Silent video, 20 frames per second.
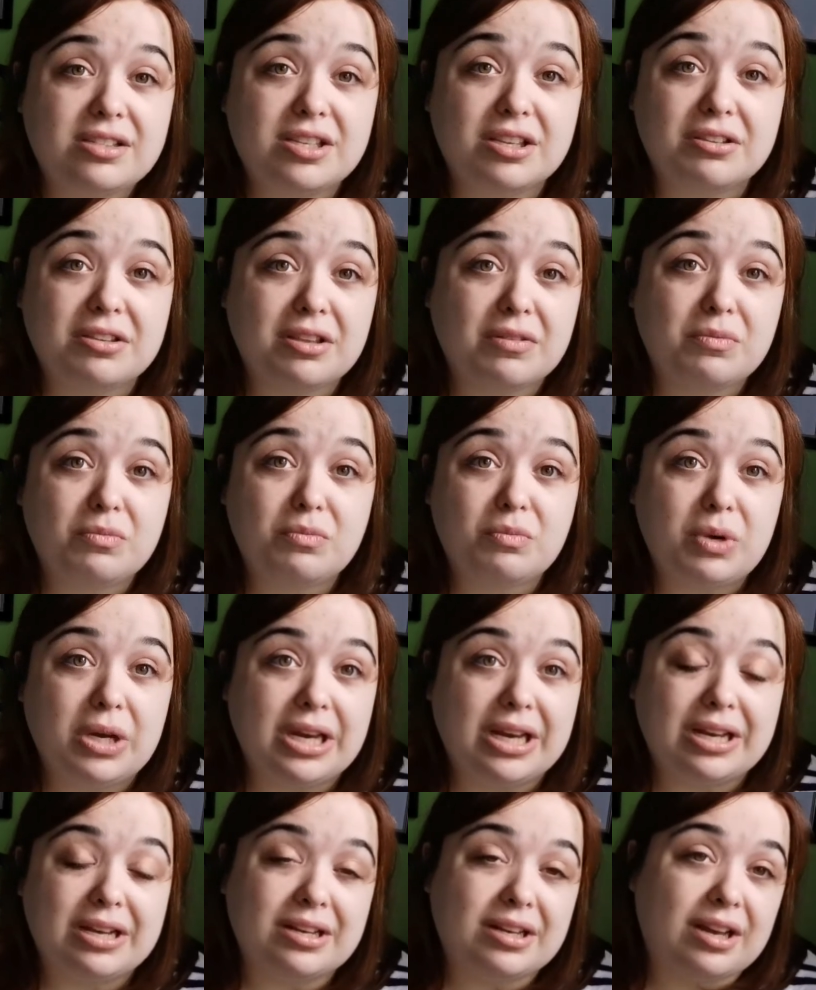so then we
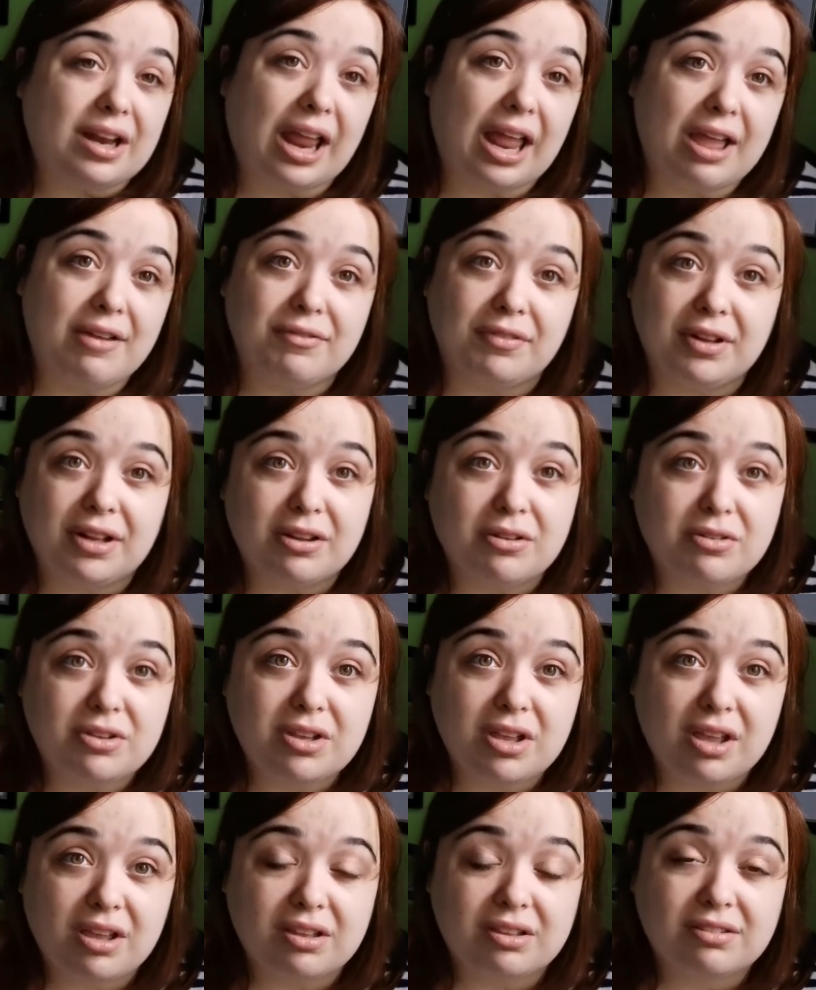can have a little
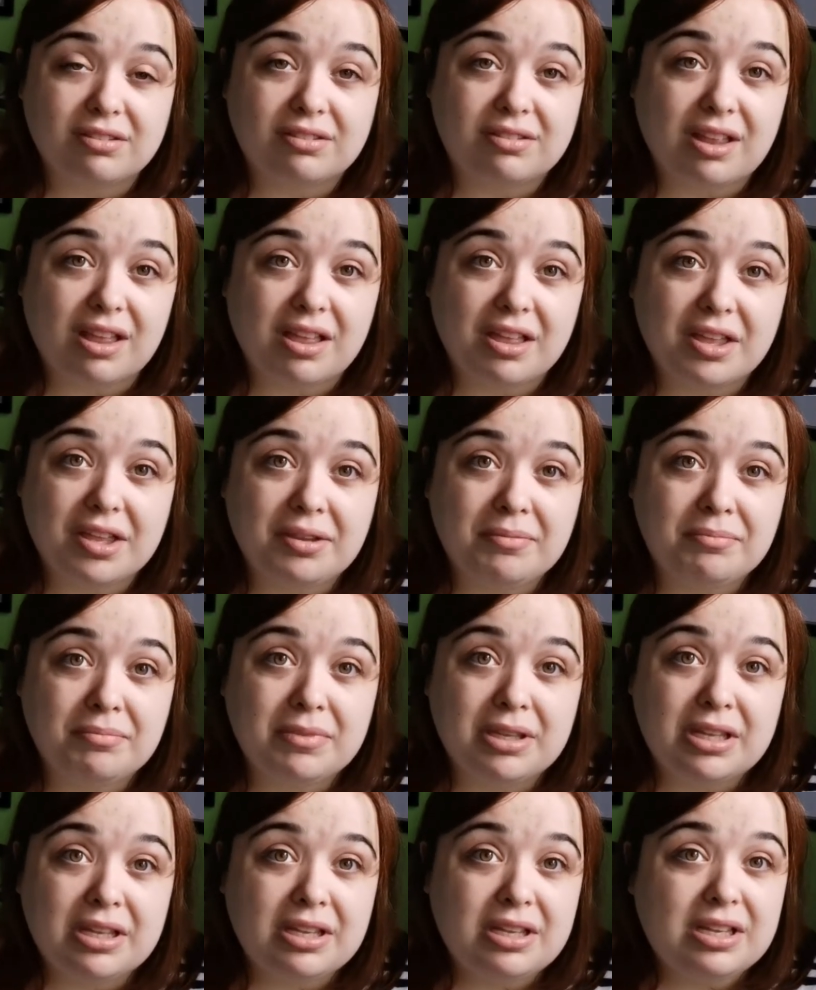girl's time,
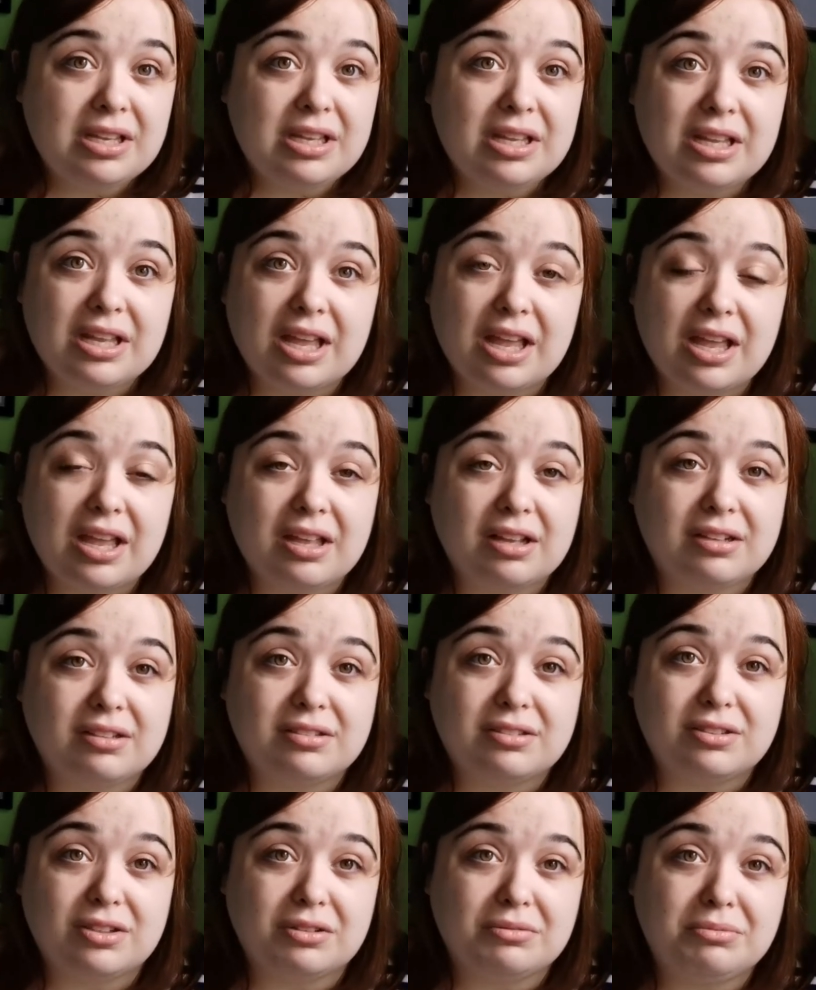
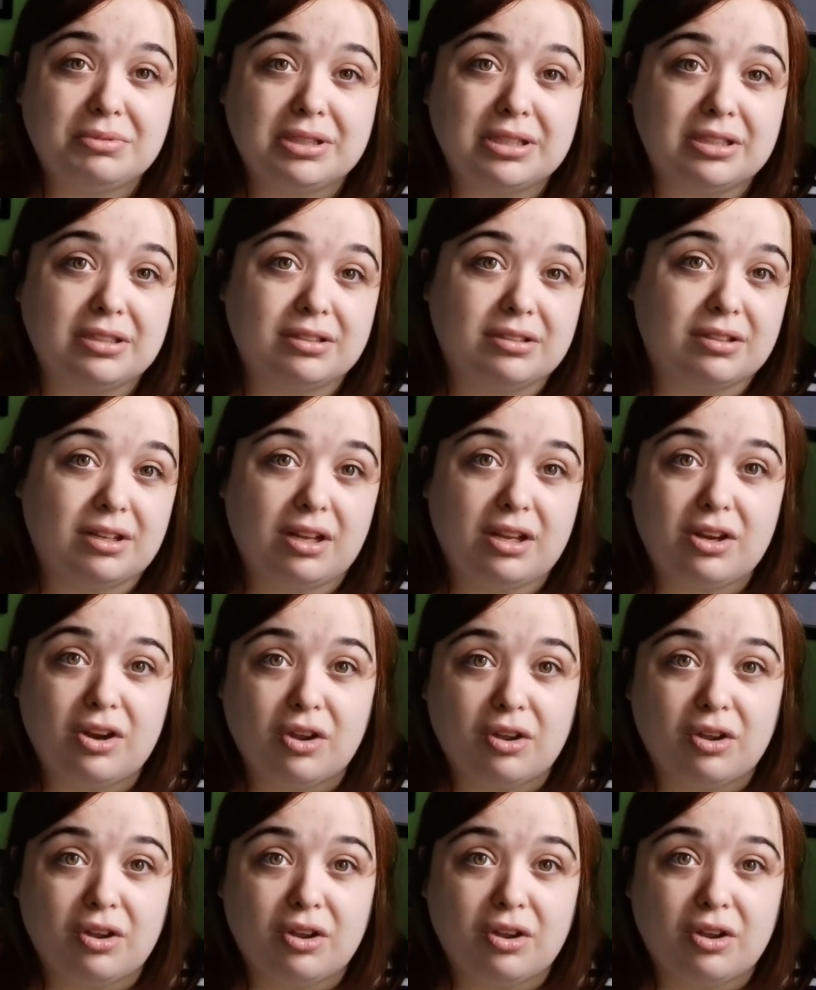and Tom can,